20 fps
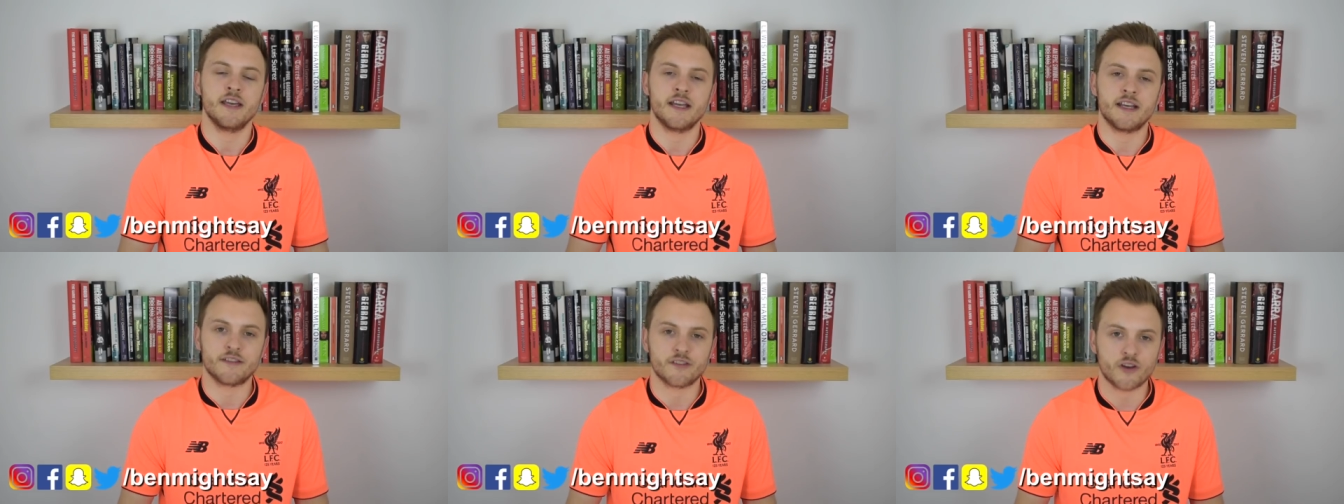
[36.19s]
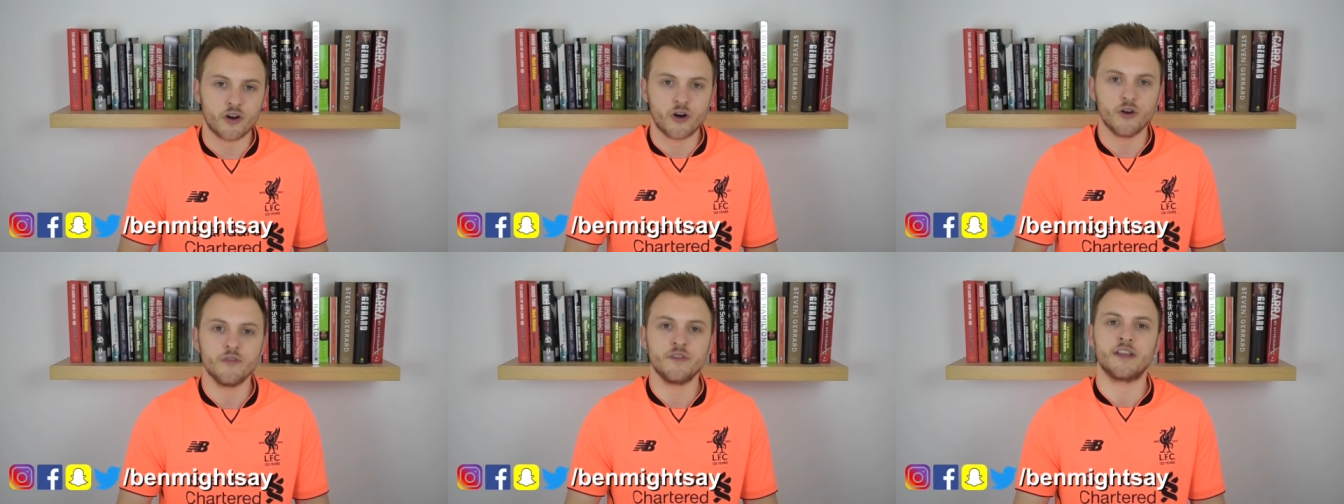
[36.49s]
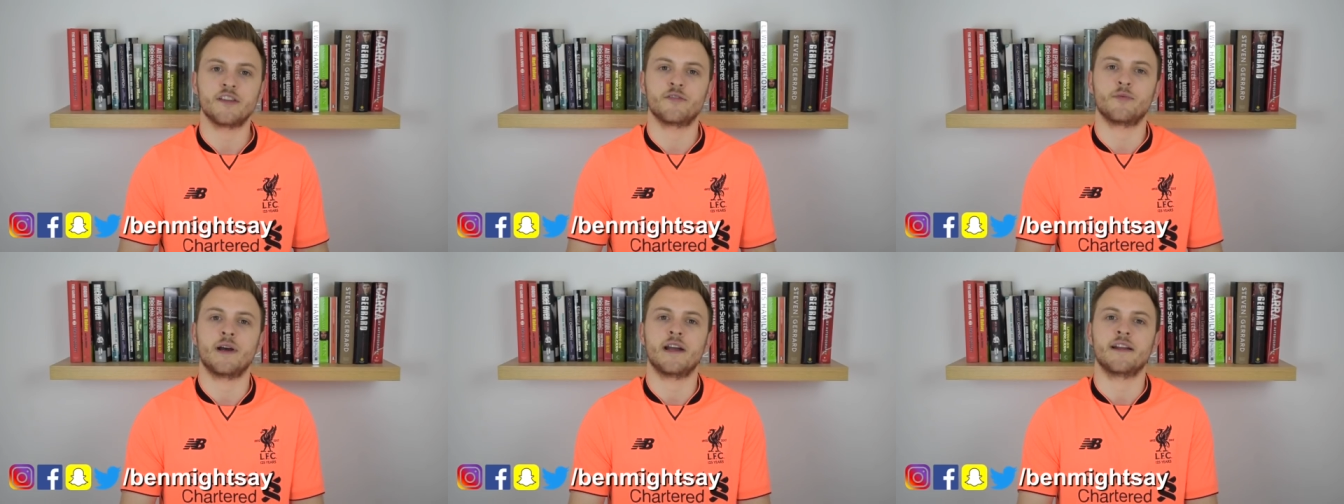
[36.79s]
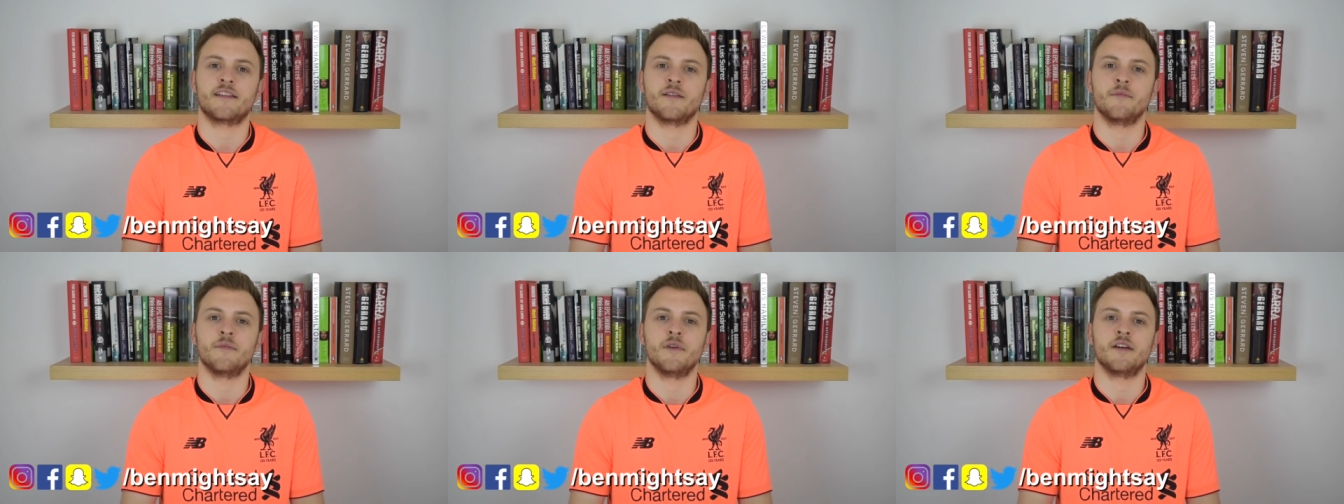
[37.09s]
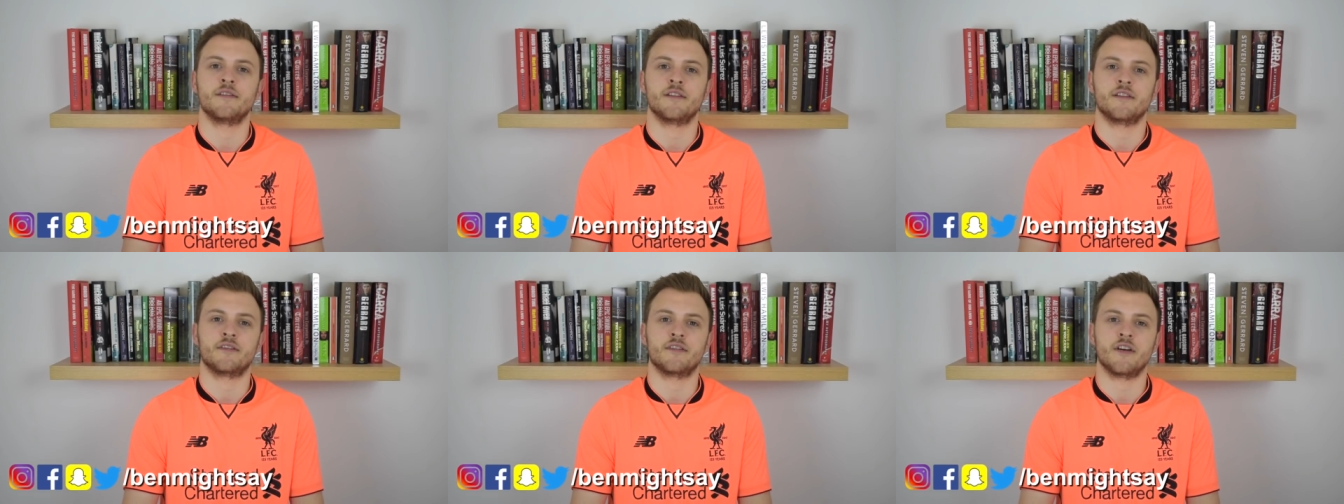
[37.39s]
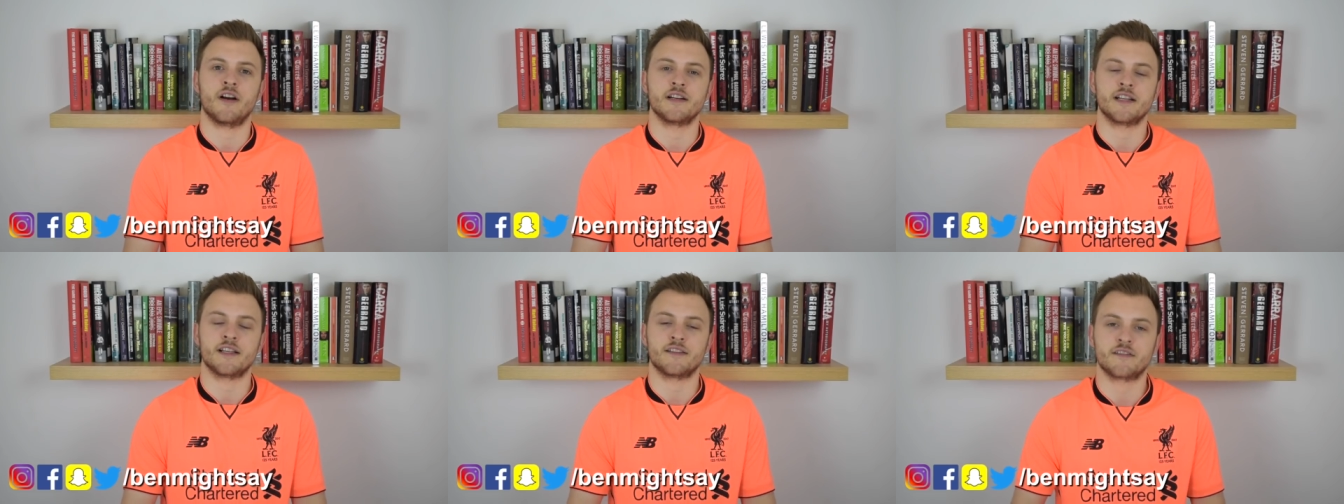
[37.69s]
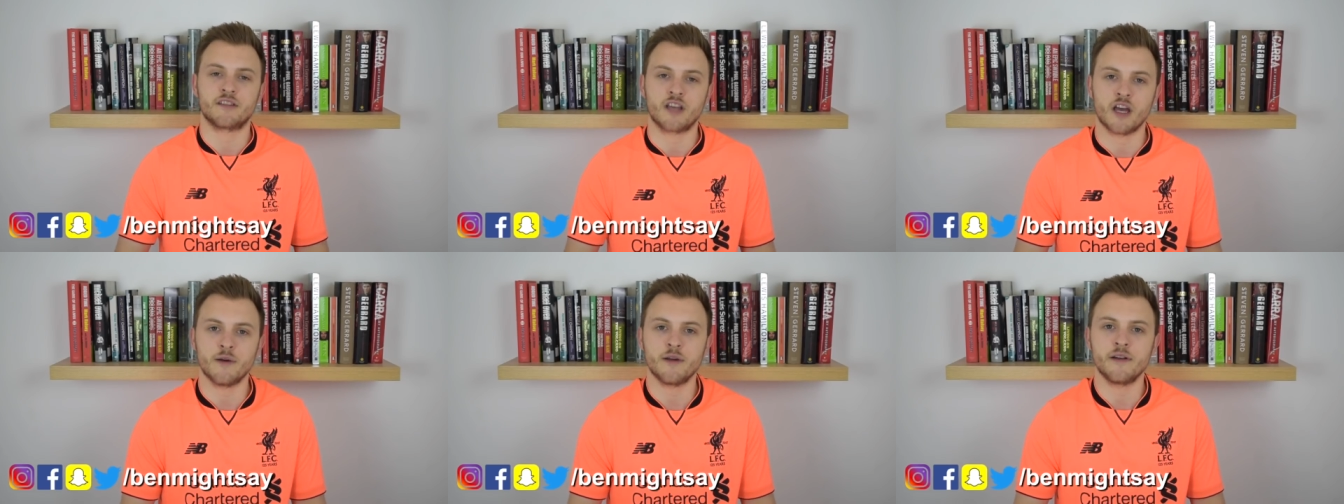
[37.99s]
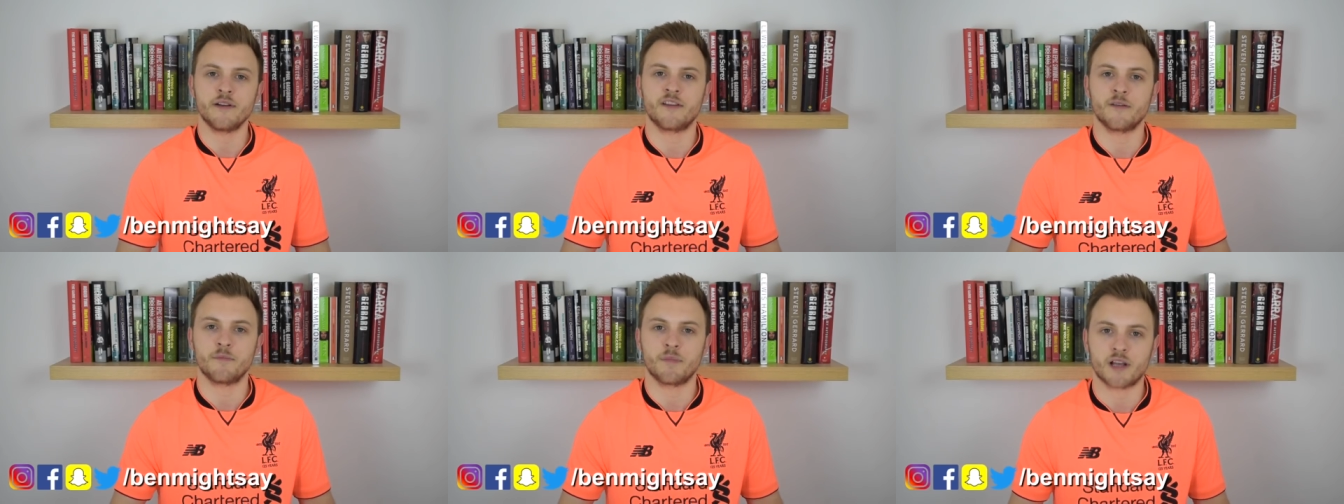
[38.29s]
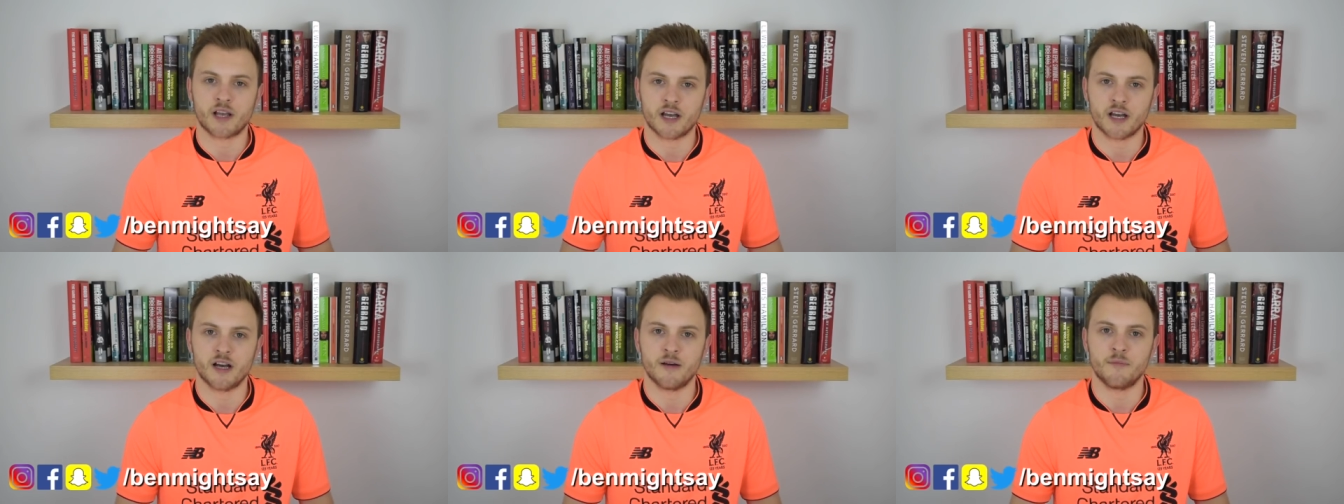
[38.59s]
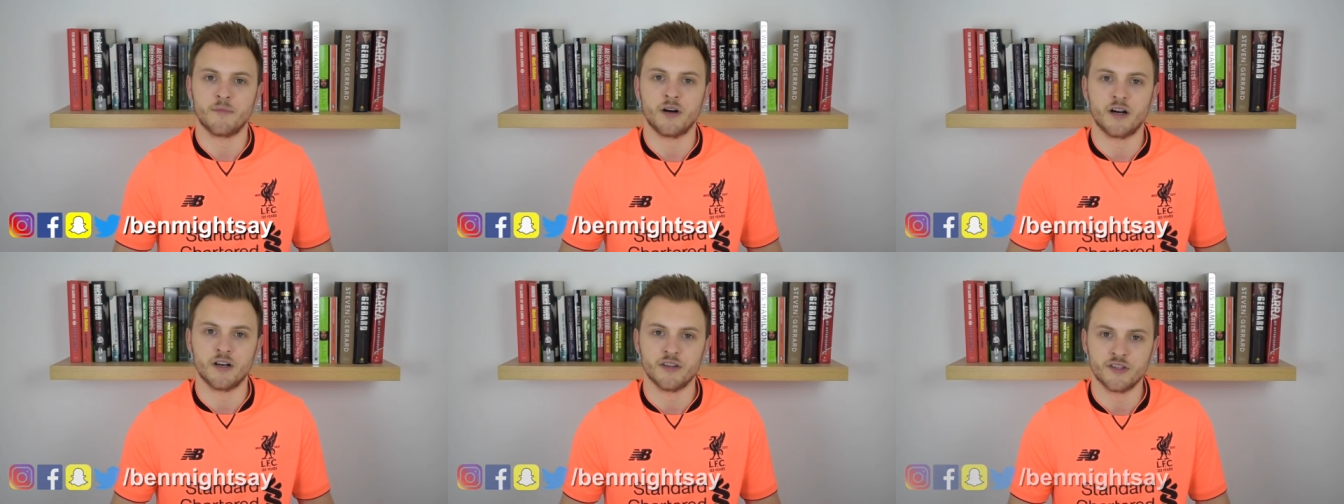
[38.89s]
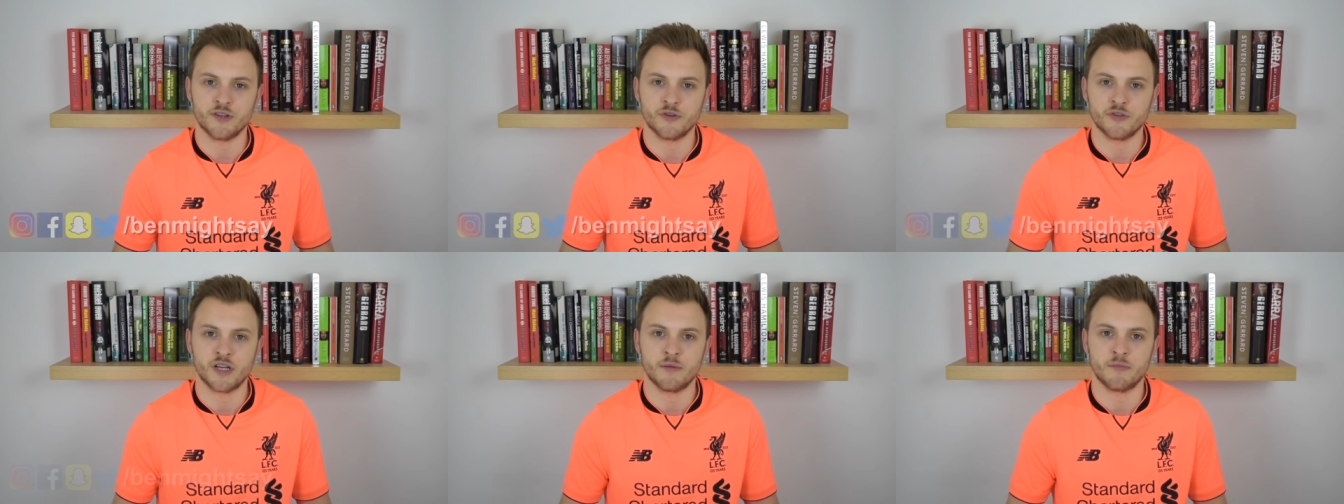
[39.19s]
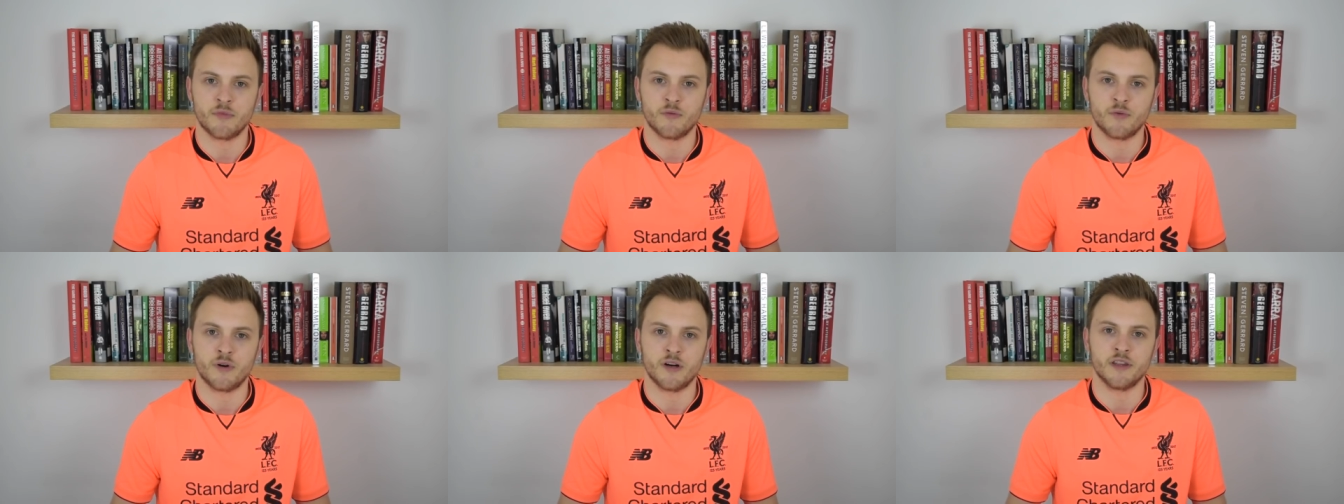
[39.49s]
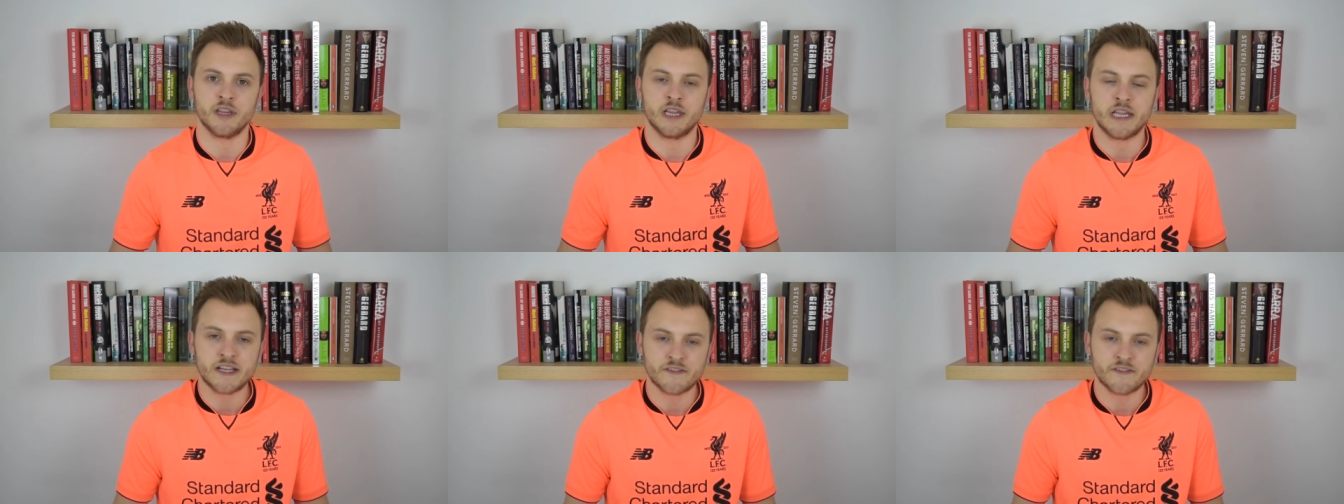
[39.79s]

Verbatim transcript: He's on his way to Merseyside. He's going to become our new number one.